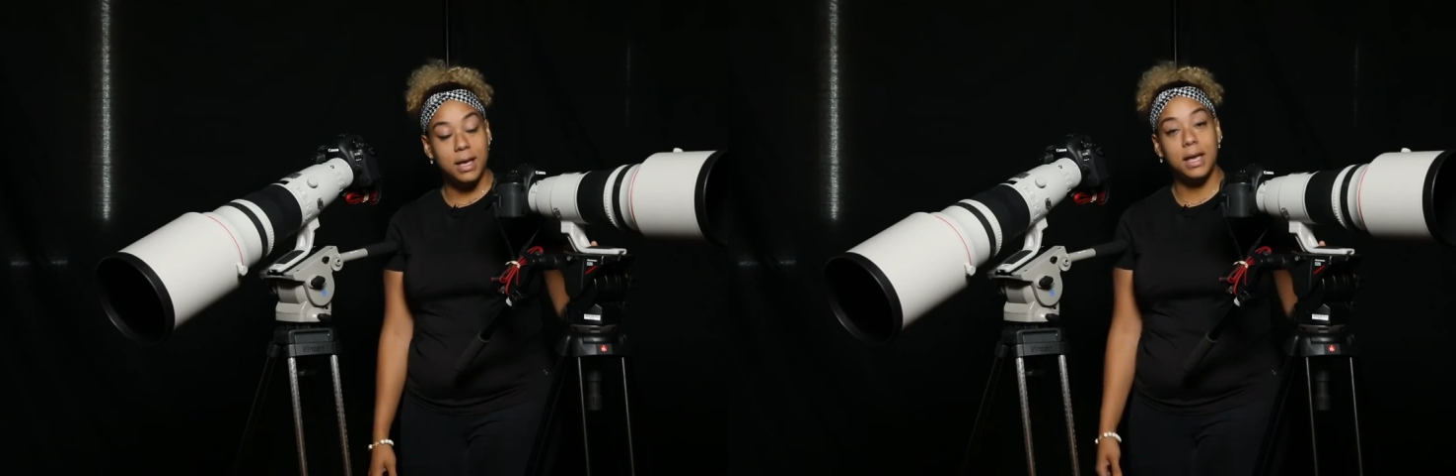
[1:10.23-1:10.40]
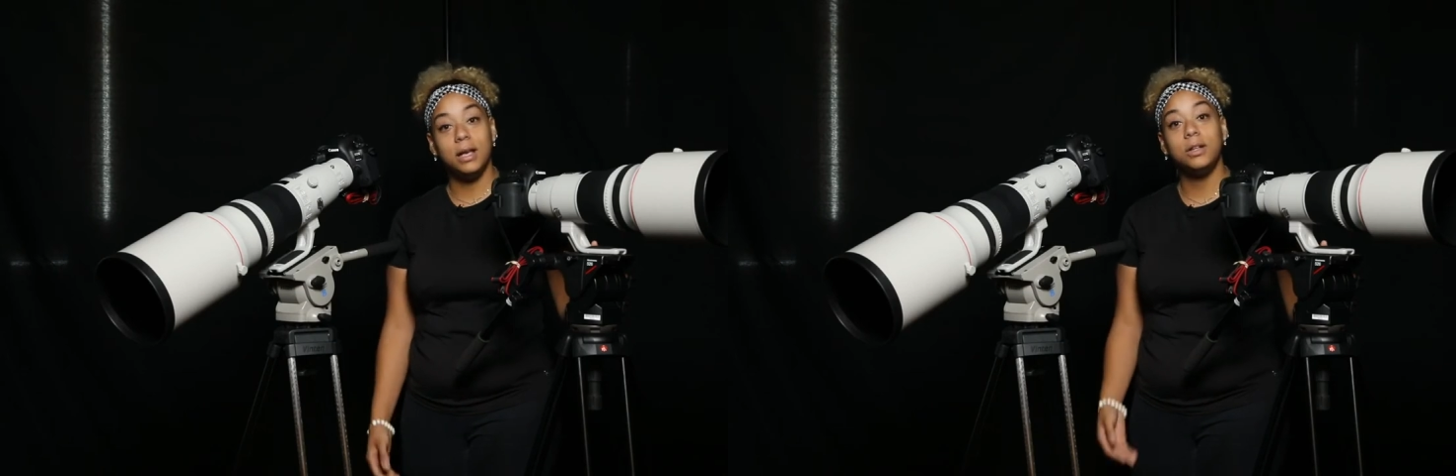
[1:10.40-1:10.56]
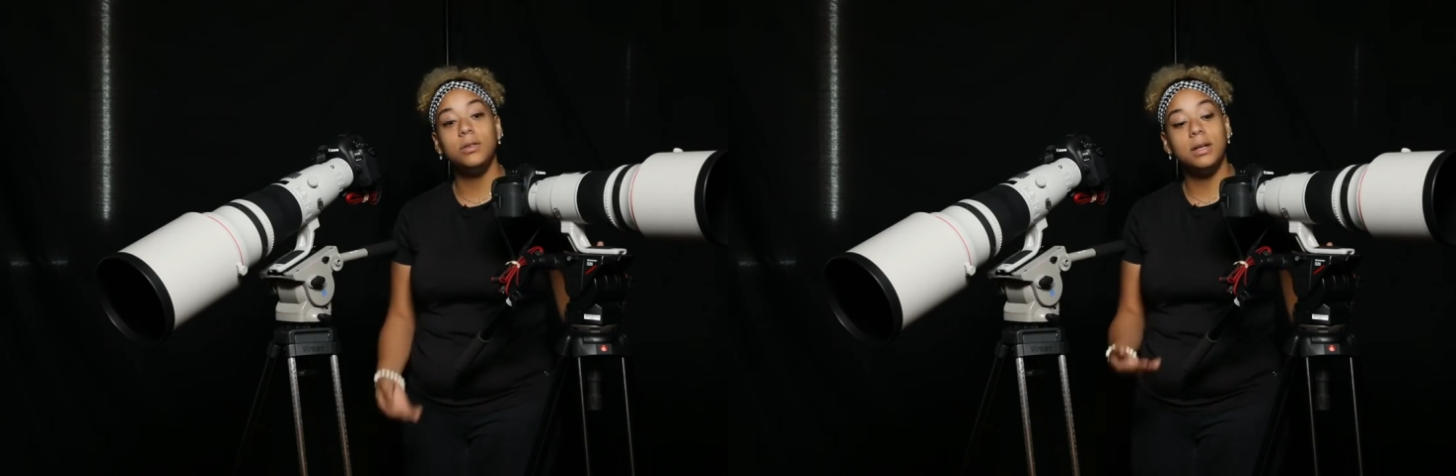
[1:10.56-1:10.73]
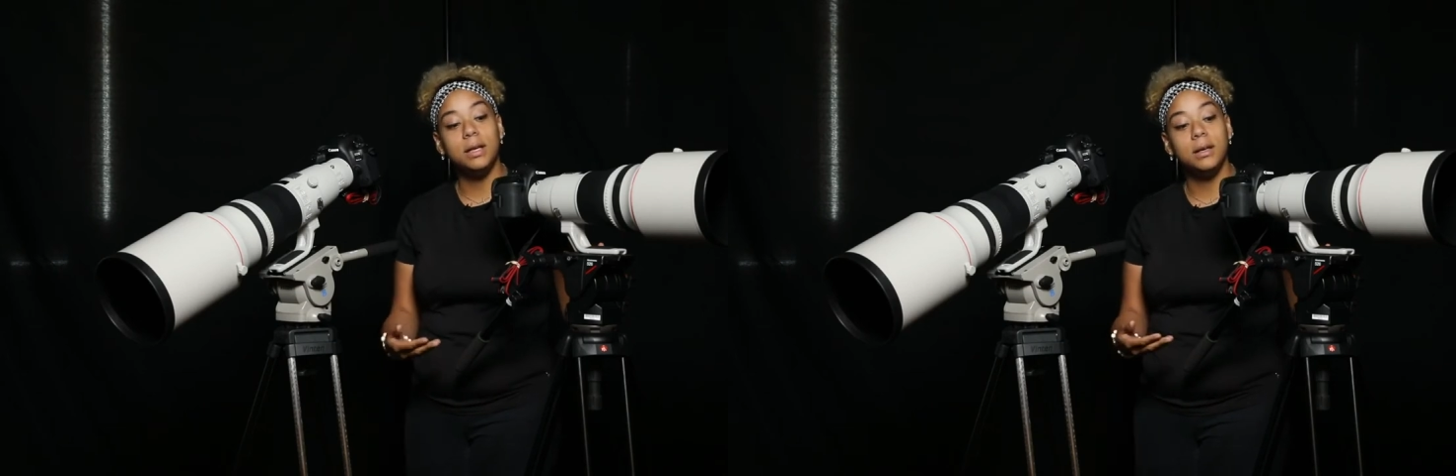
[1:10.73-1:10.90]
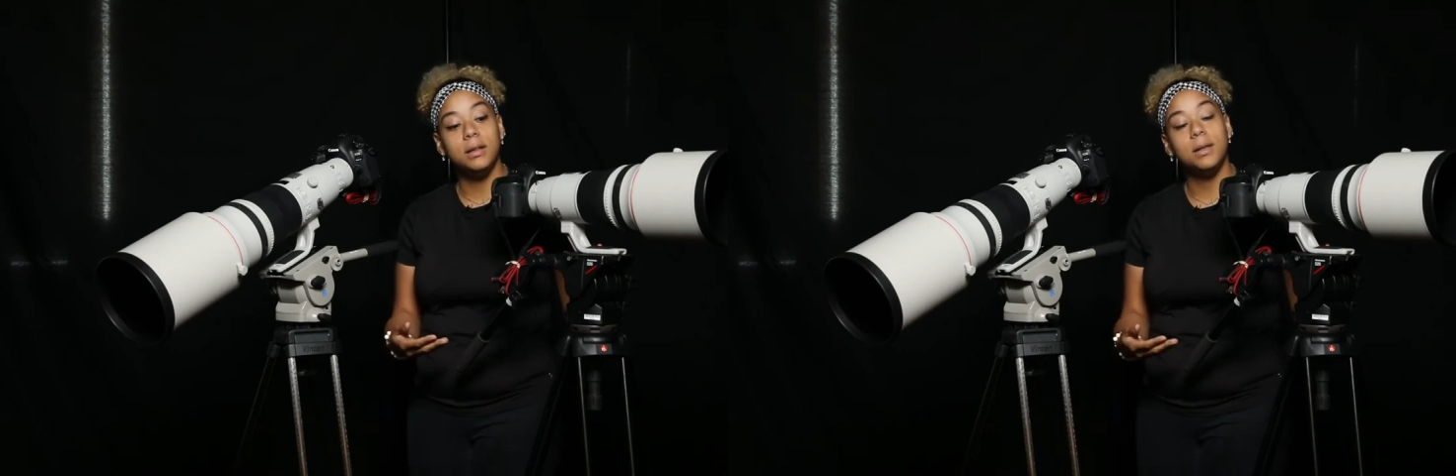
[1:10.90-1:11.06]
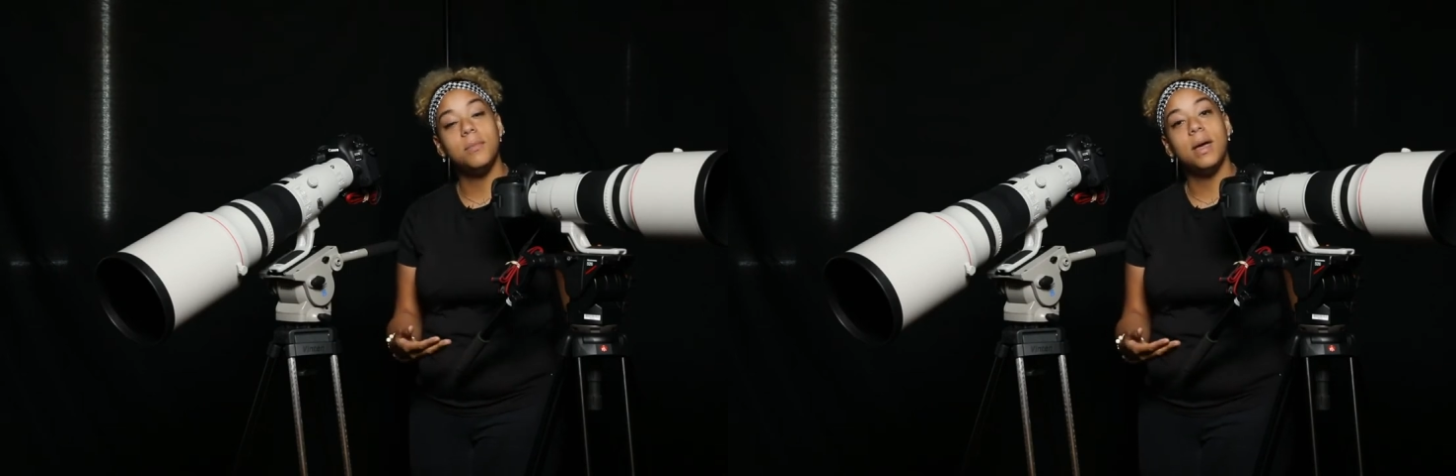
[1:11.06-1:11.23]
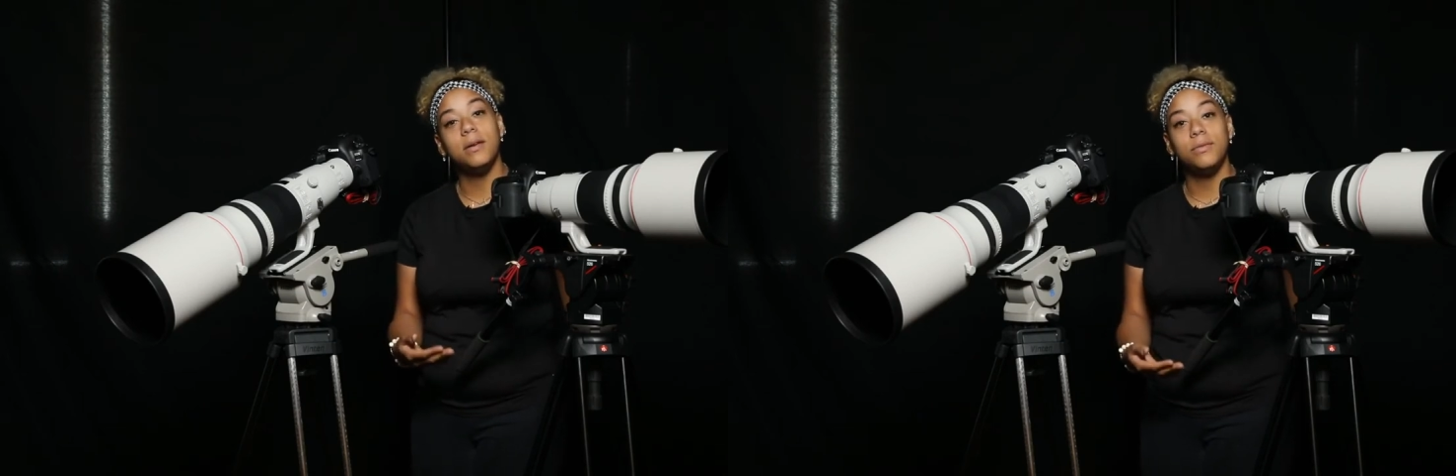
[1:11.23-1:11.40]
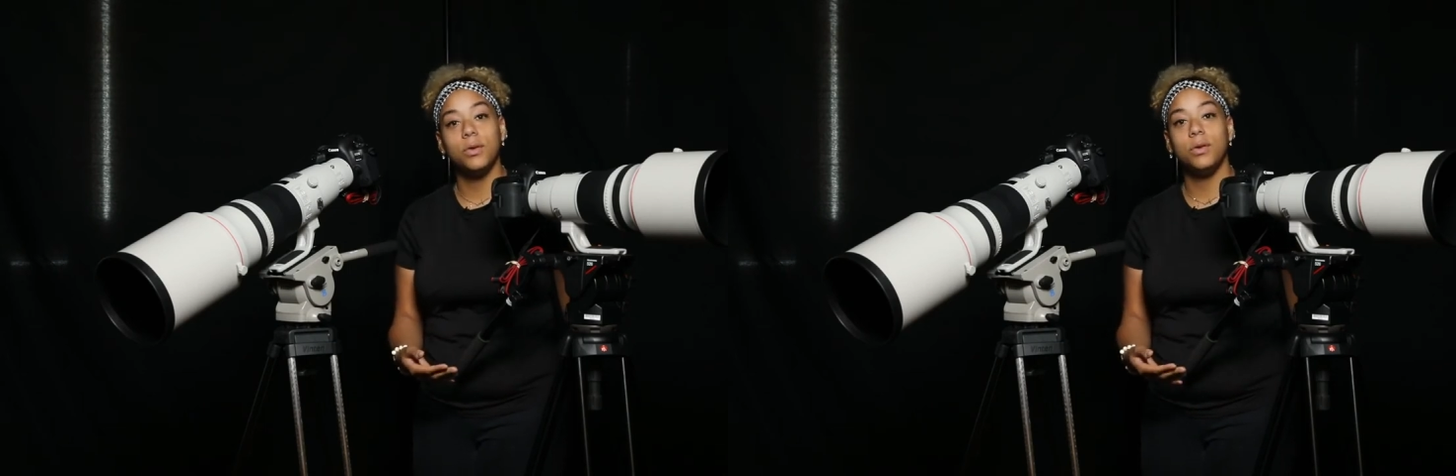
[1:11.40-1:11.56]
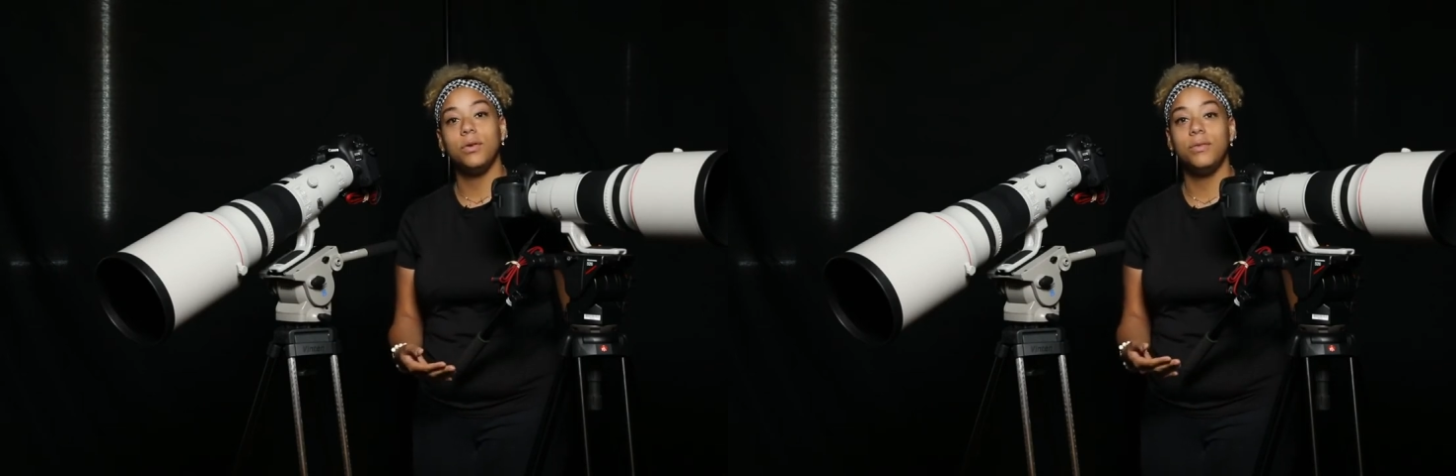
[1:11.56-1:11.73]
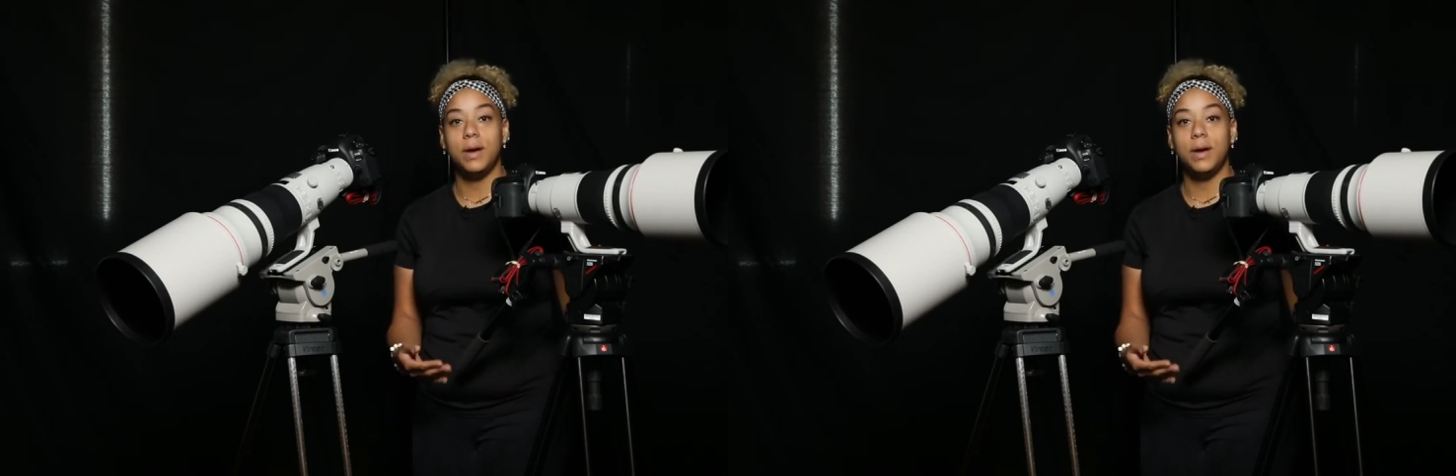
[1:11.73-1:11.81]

including the Manfrotto